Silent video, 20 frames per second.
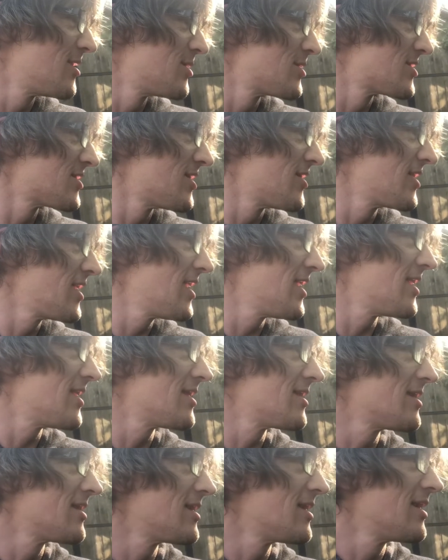So yeah,
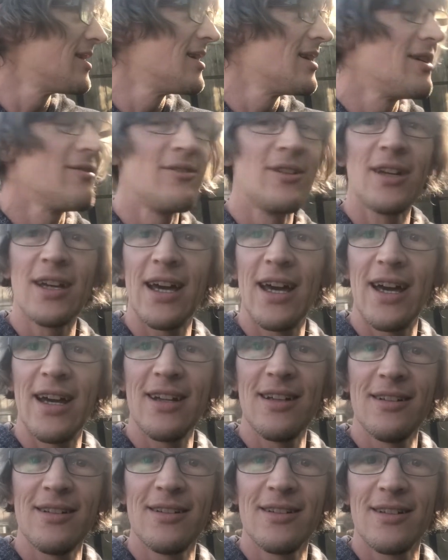if you
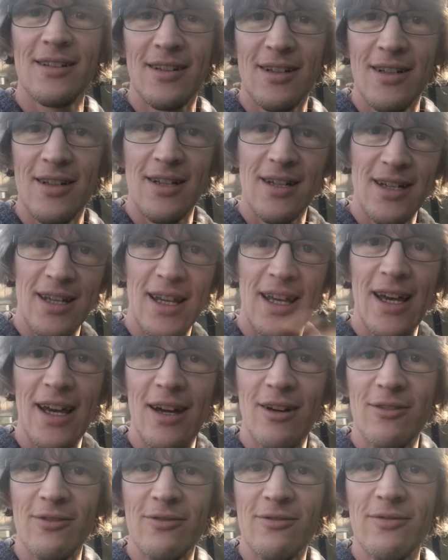can, get
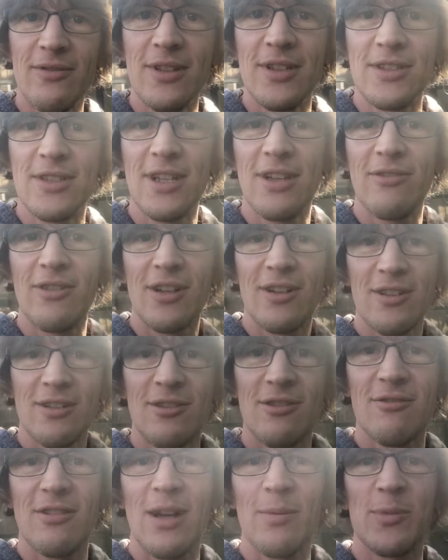out and see if you can
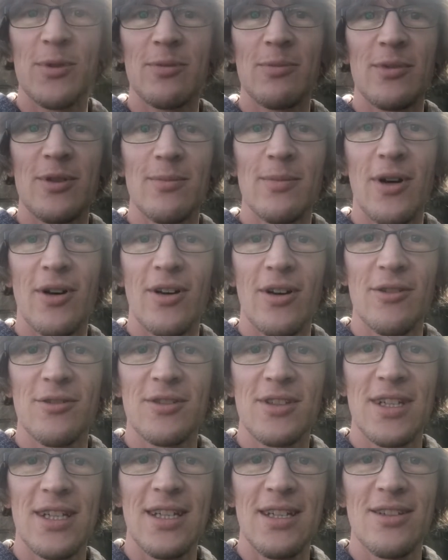grab some tomato
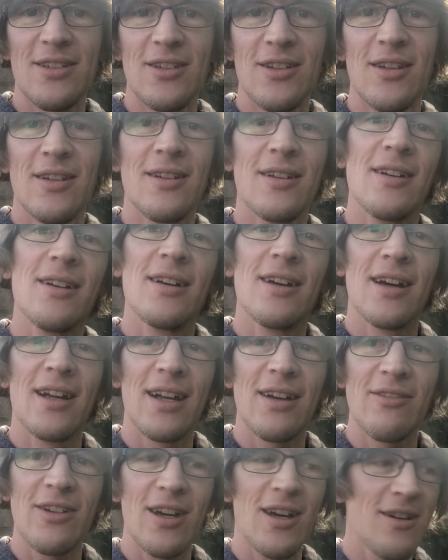seeds and
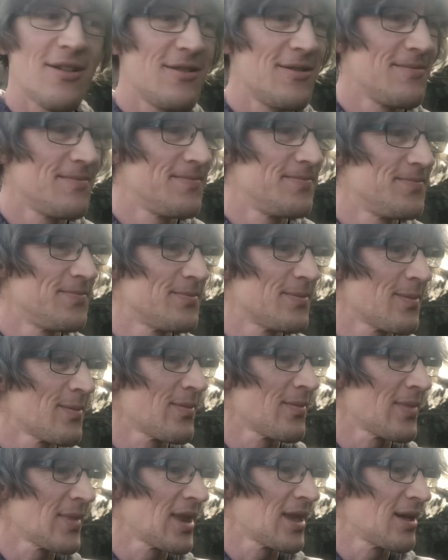have a go.
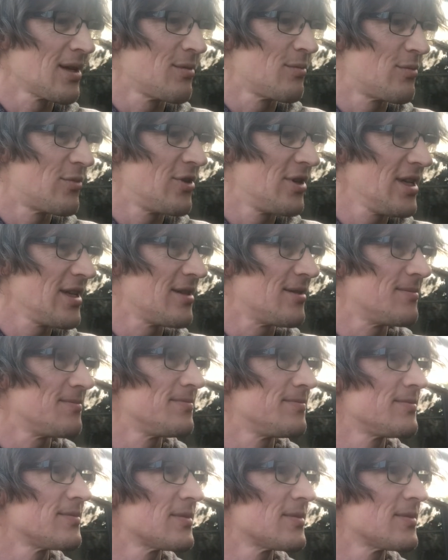Brilliant.